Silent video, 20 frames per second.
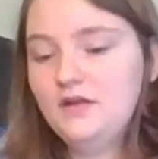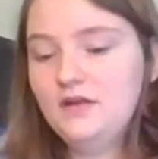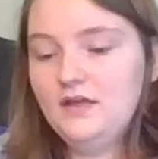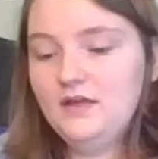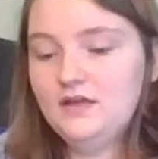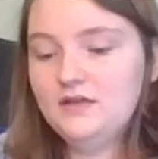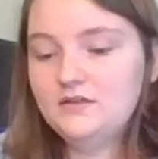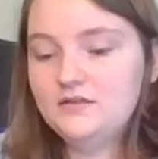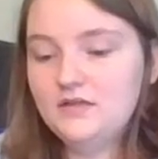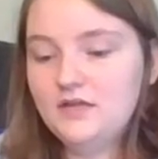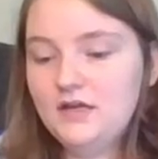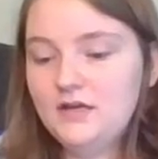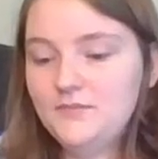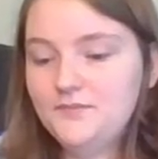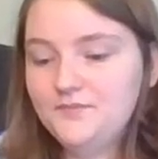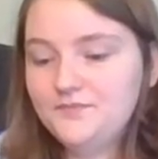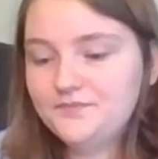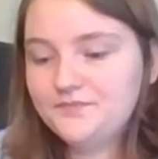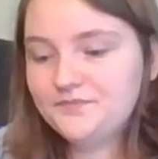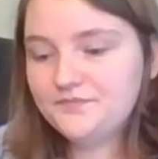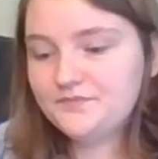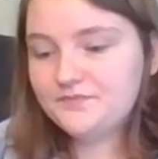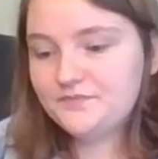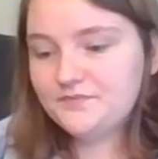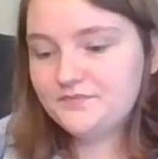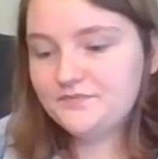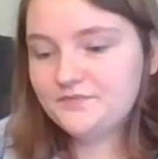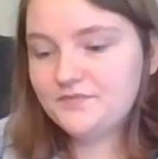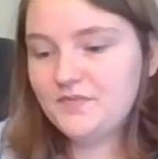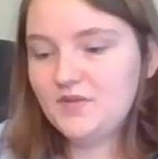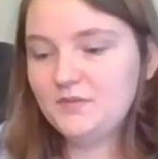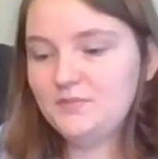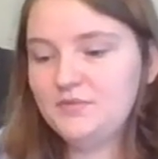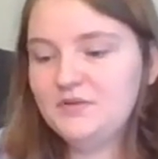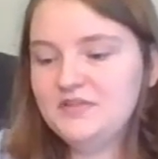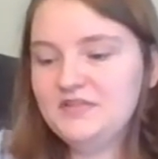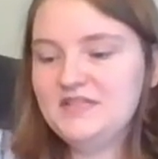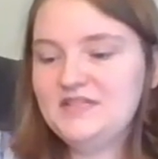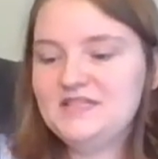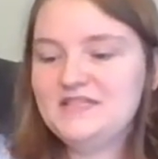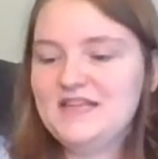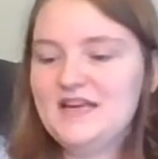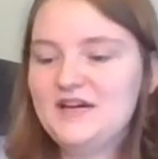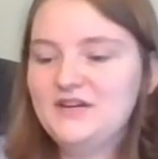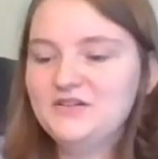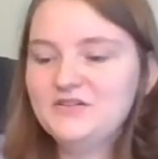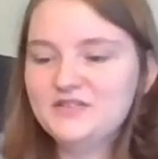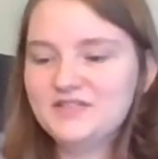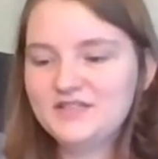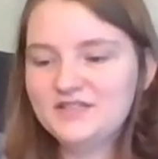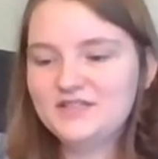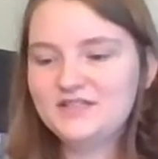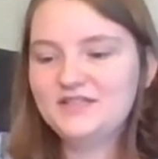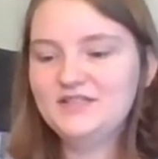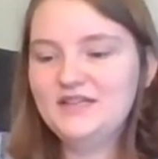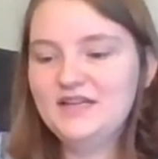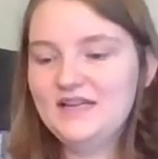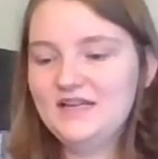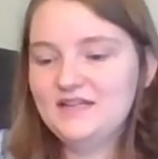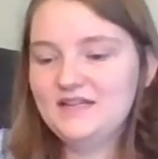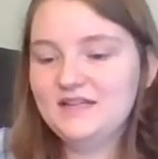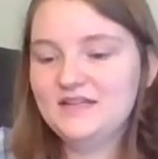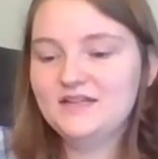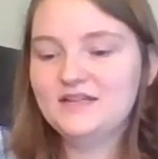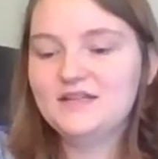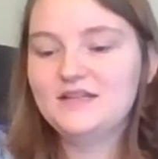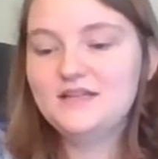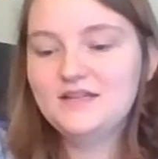And put these out and